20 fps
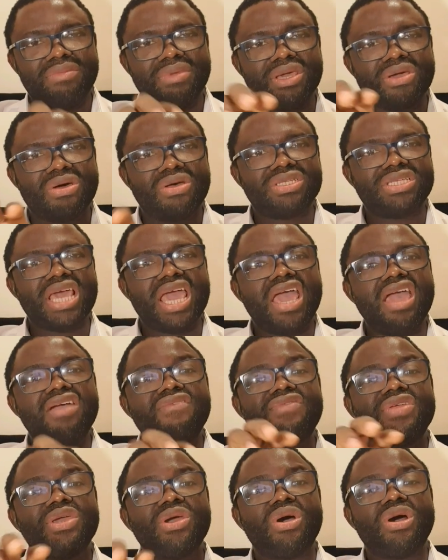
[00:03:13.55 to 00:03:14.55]
because
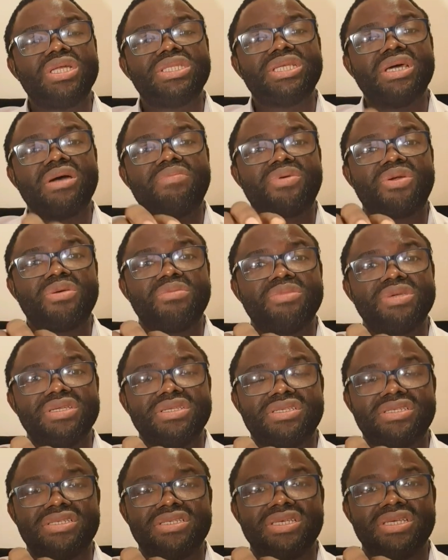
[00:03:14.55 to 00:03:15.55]
every other
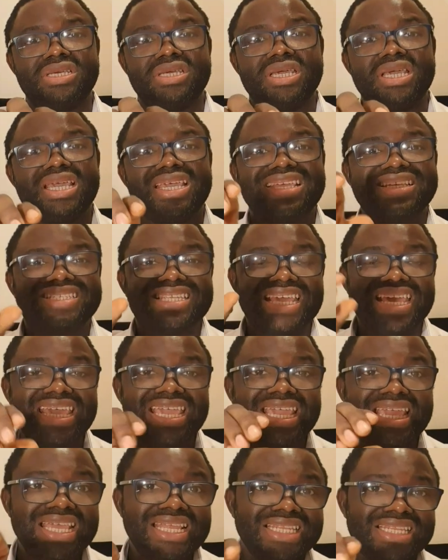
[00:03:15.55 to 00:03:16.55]
promise is
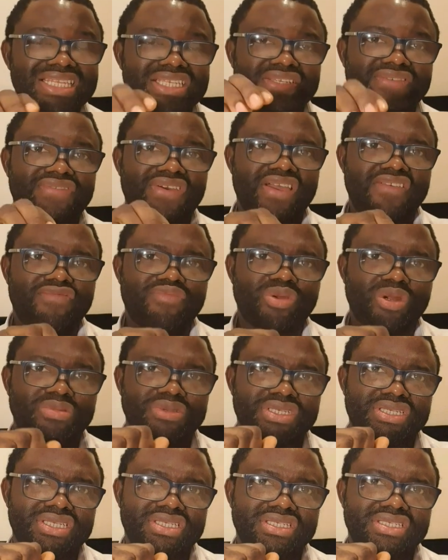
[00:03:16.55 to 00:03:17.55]
in these five
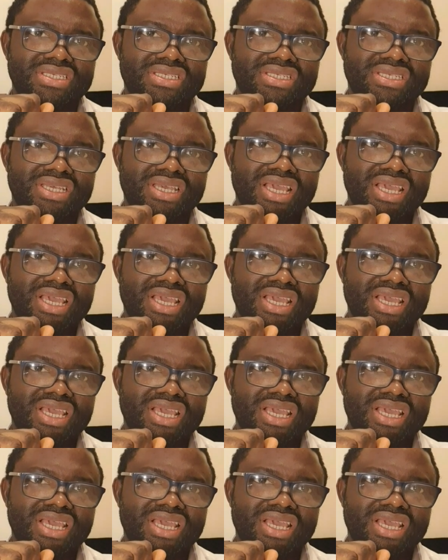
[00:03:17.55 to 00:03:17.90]
promises,